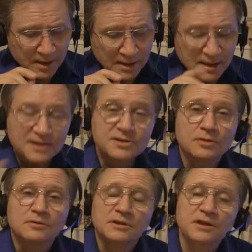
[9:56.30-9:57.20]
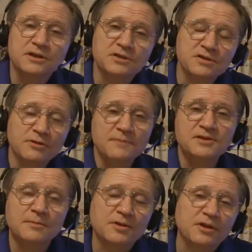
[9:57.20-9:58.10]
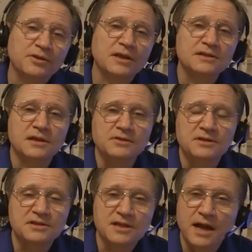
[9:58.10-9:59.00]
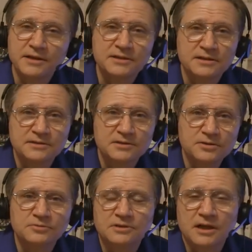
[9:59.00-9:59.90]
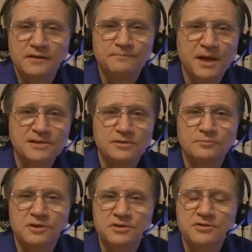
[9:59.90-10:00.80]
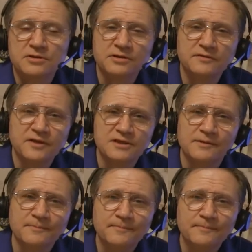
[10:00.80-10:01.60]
Yeah, so can you describe some of the things that you decided to do kind of based on what you saw in the visit?